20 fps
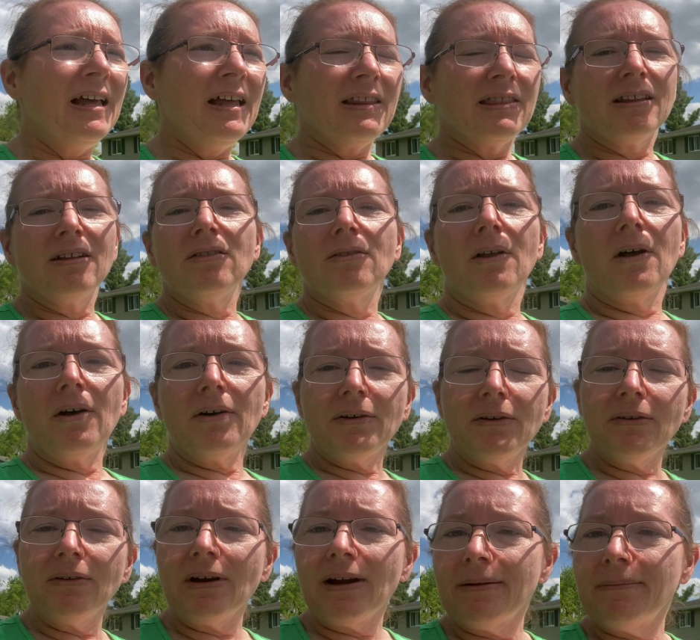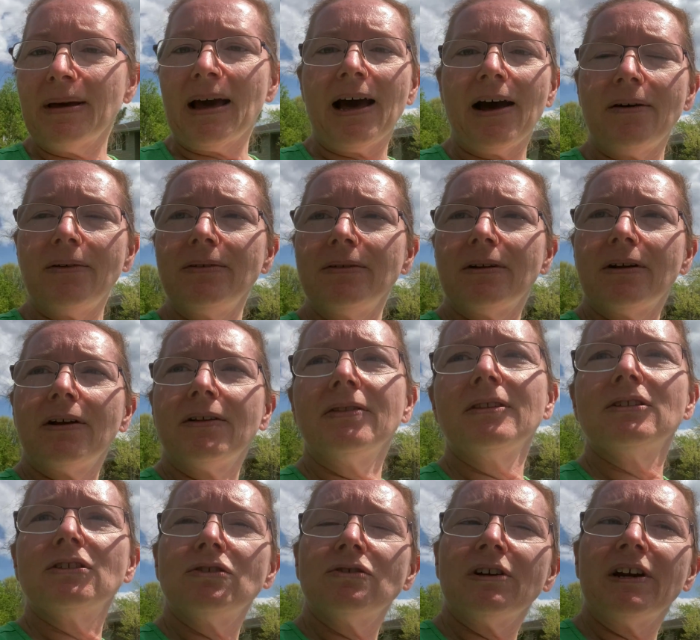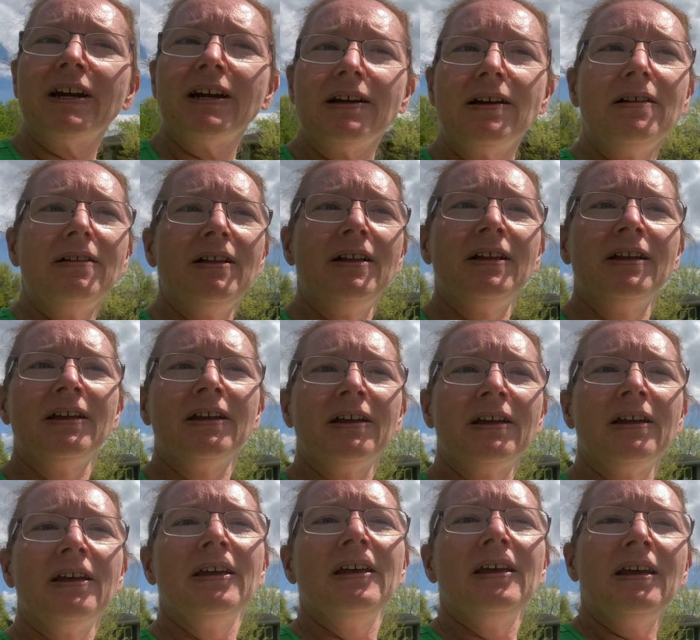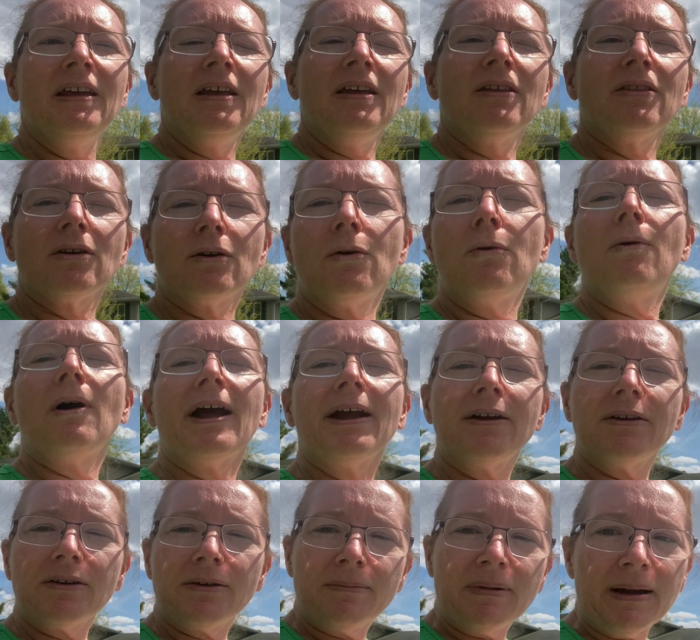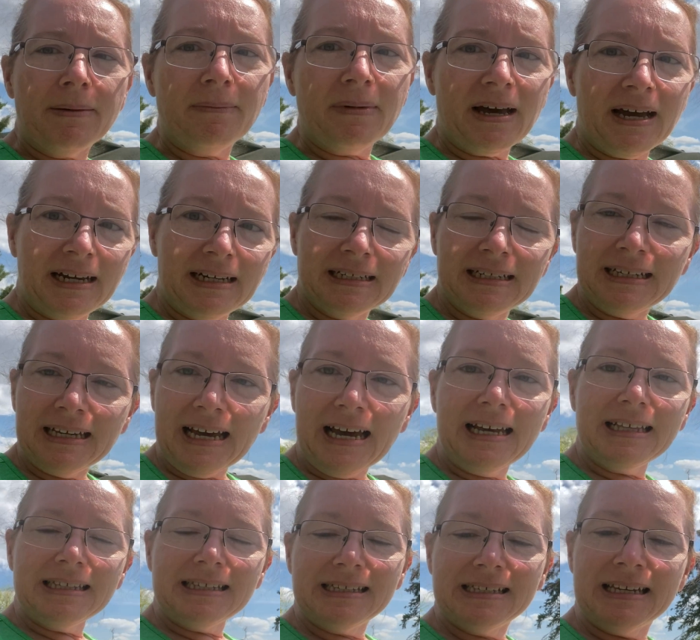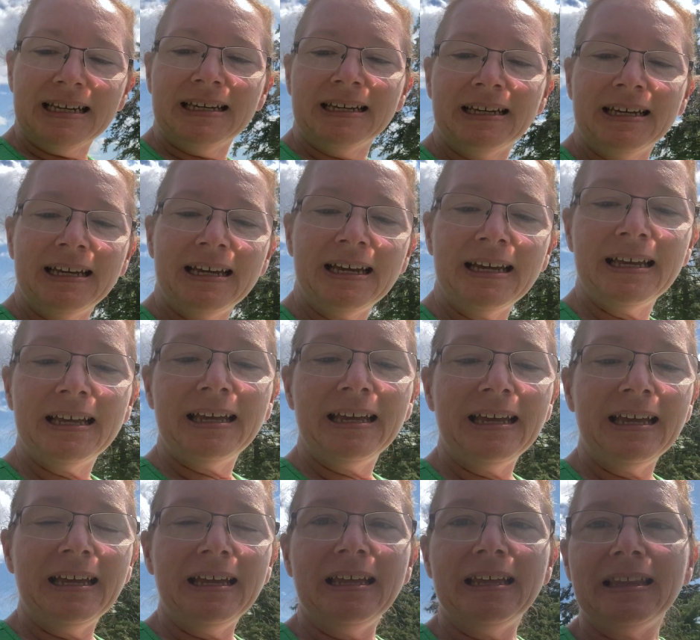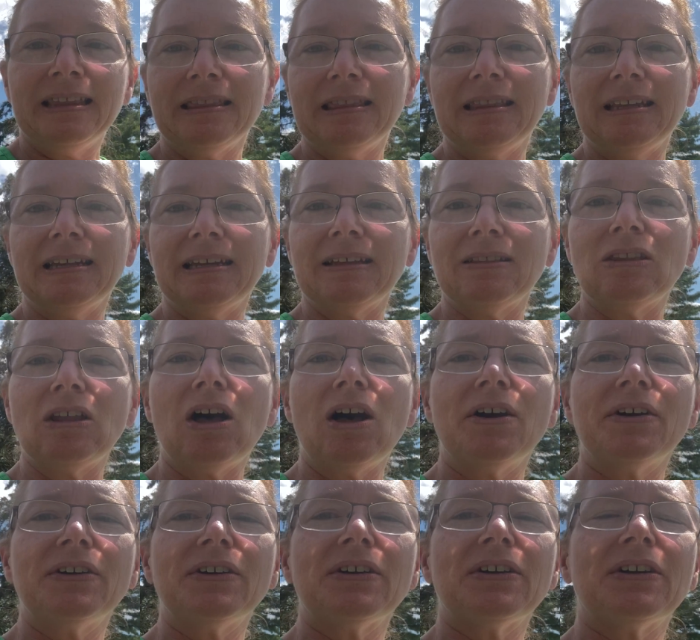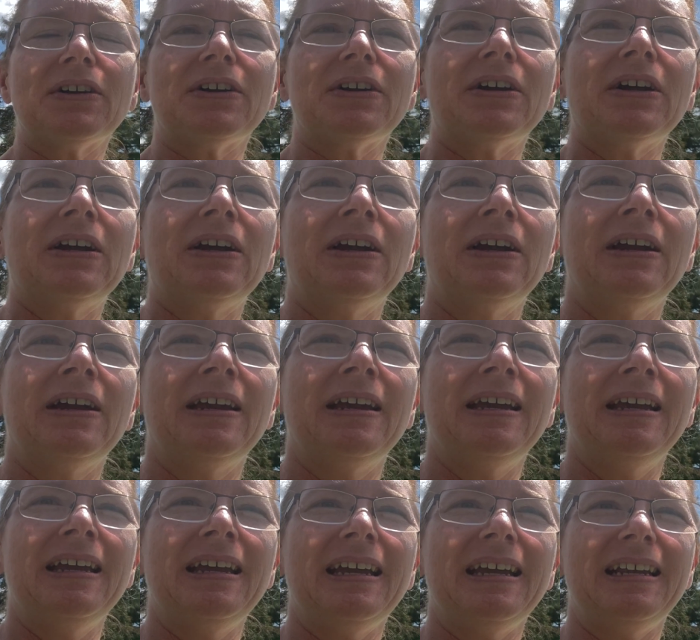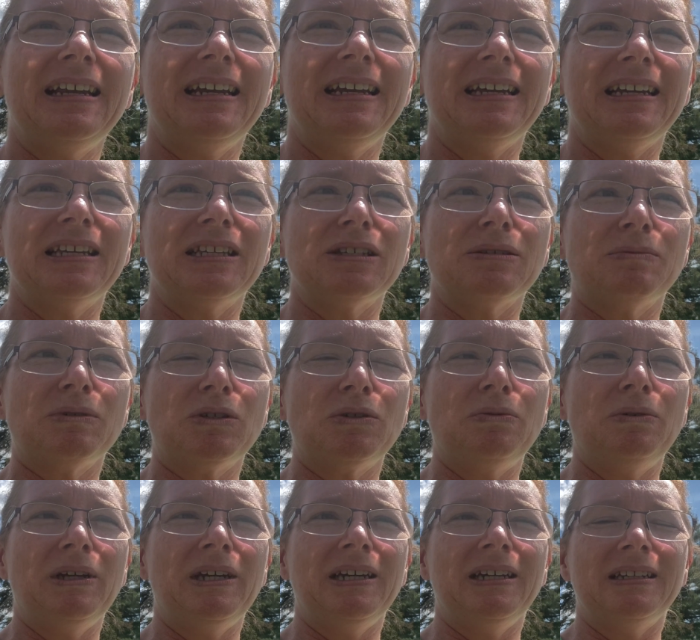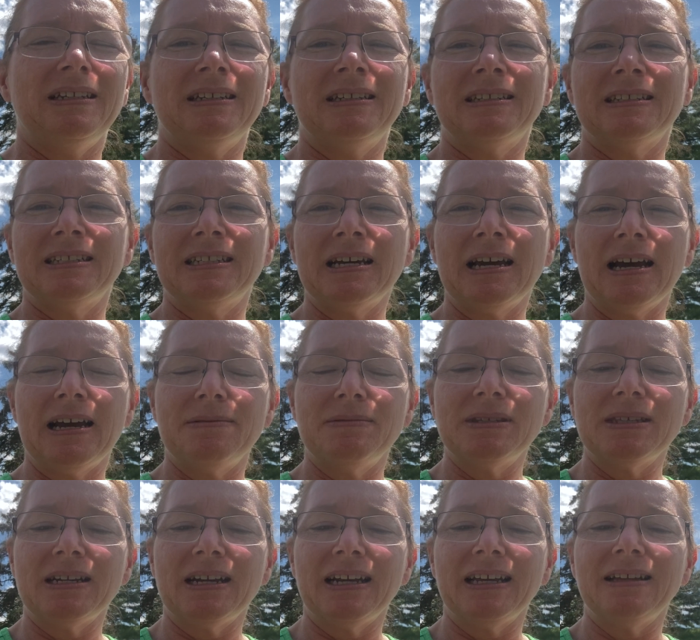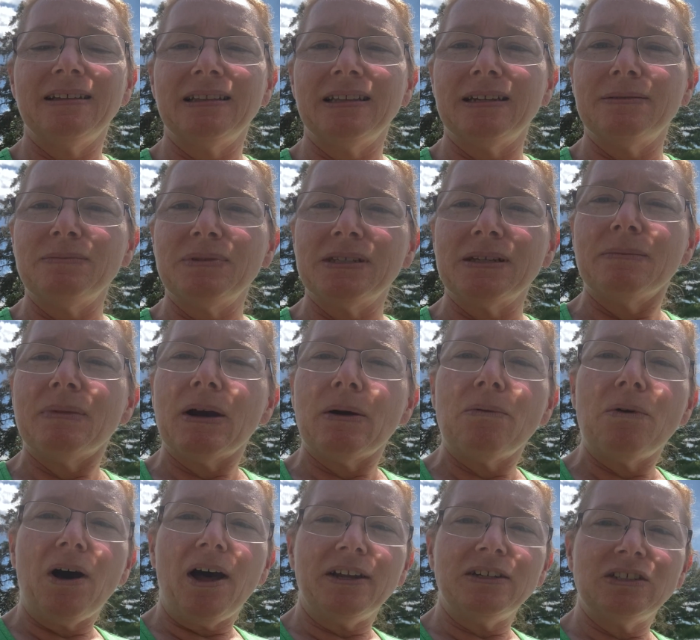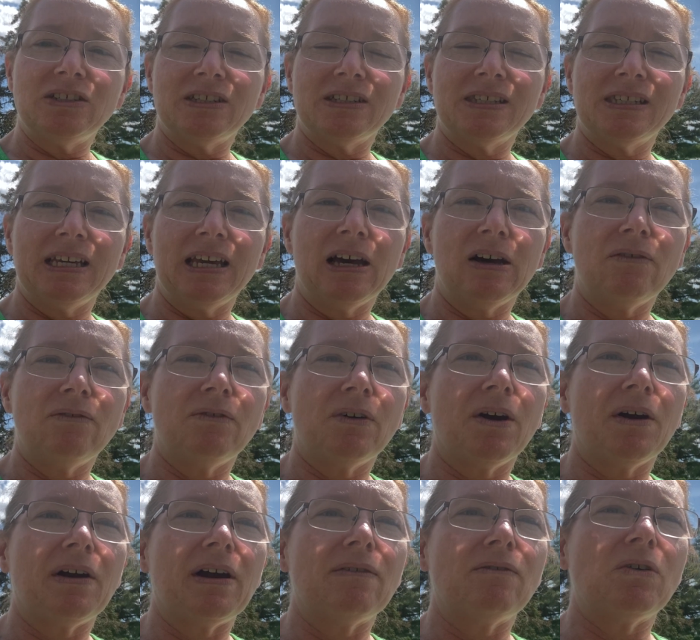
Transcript: the longer I'm out on the trail, the quieter my mind gets. The longer it is between the times that I glimpse at my watch to see how far I've